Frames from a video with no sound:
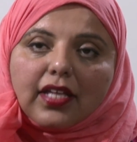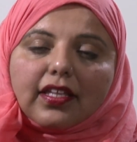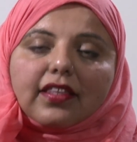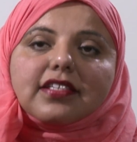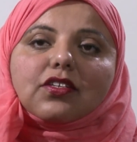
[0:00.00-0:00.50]

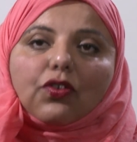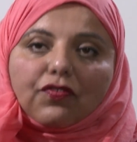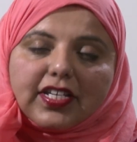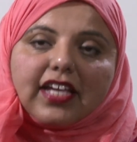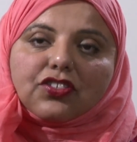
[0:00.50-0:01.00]
that there's a lot
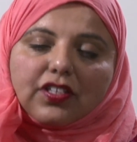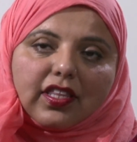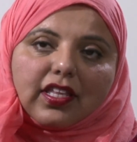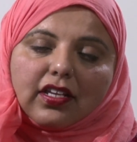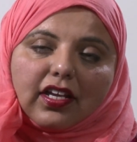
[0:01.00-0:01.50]
of danger
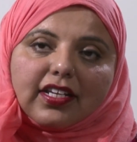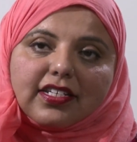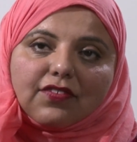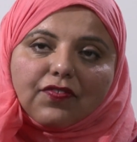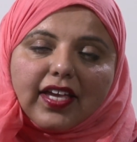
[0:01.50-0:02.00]
that they're
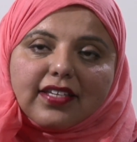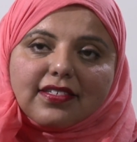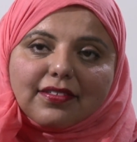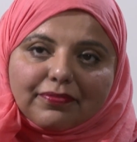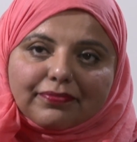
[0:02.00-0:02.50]
likely to face.